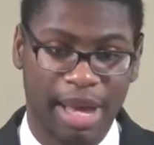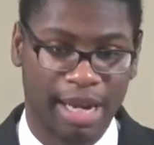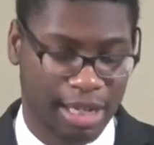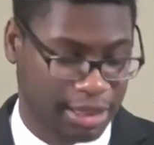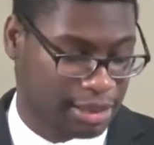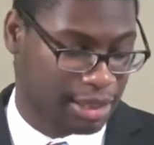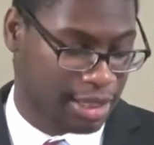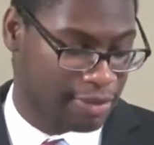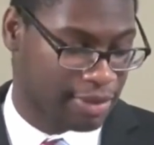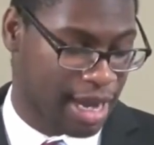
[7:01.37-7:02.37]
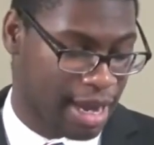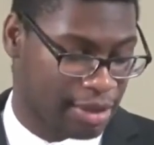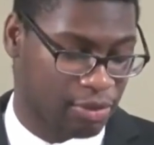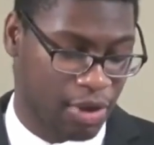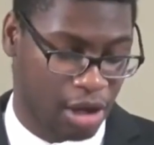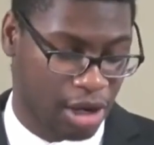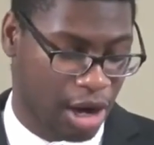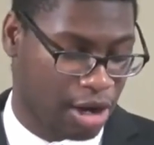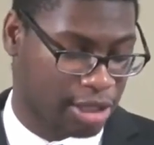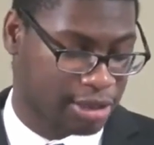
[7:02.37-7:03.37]
commanded us to love God with all
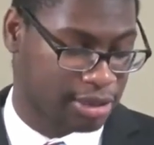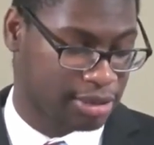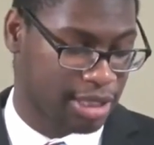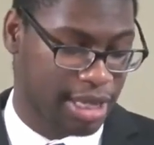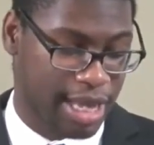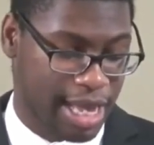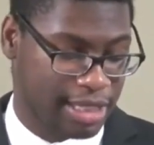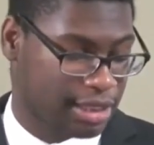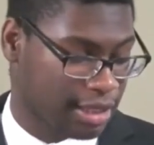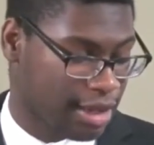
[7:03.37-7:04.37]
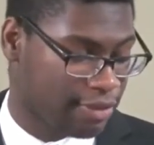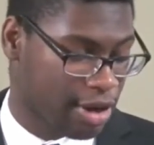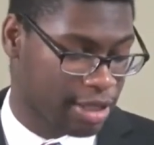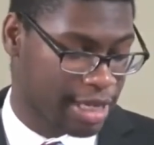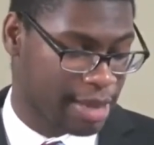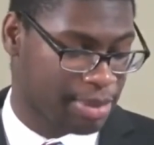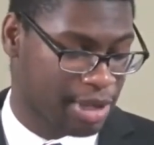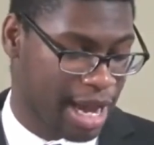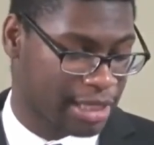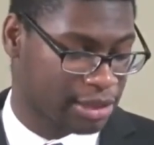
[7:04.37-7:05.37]
our hearts and to love our
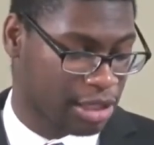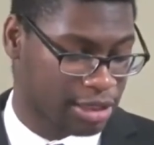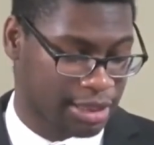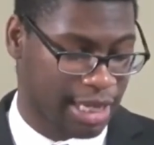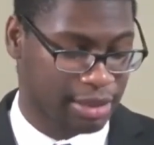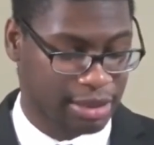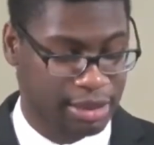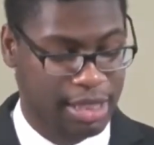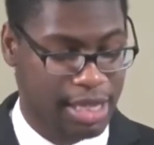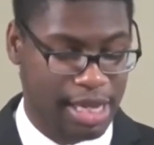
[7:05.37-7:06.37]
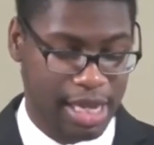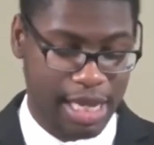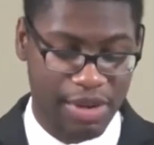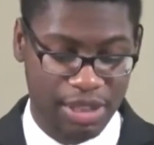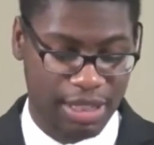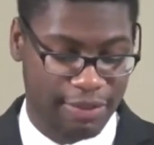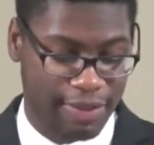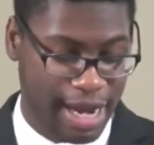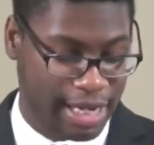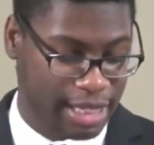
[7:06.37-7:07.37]
neighbor as ourselves, he was
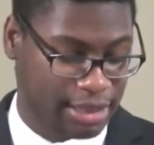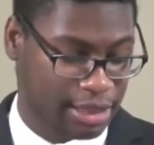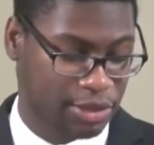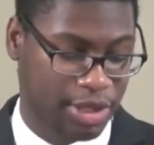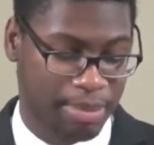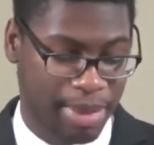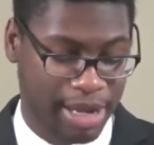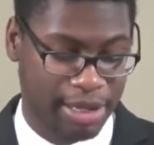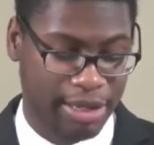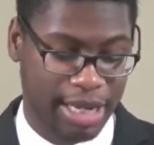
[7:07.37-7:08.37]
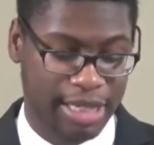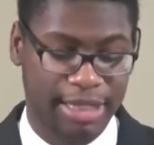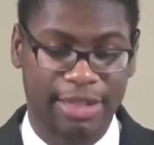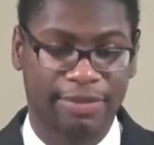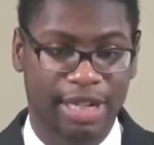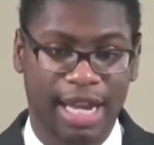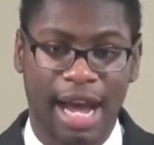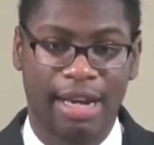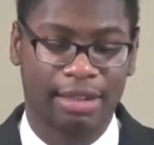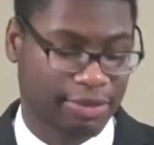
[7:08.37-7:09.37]
inviting us into a better and different
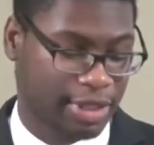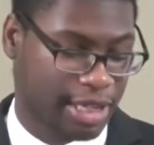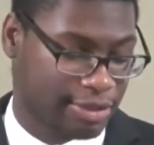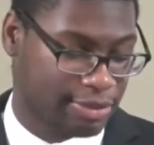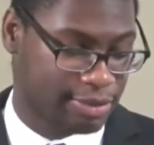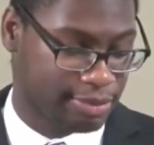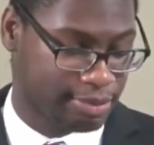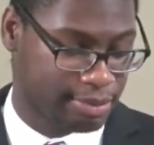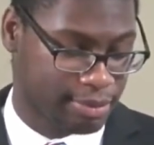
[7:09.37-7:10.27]
kind of love,